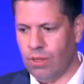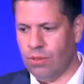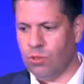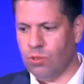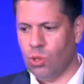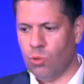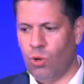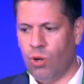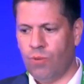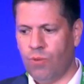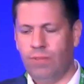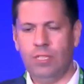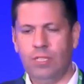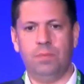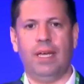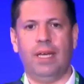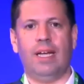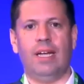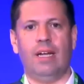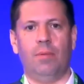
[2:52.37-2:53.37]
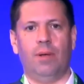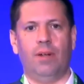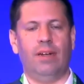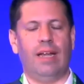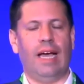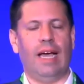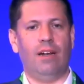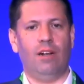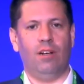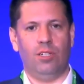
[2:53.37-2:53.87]
So roughly speaking, about
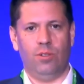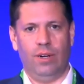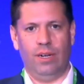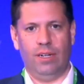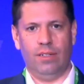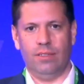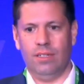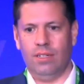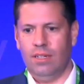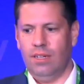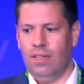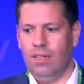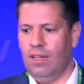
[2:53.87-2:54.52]
900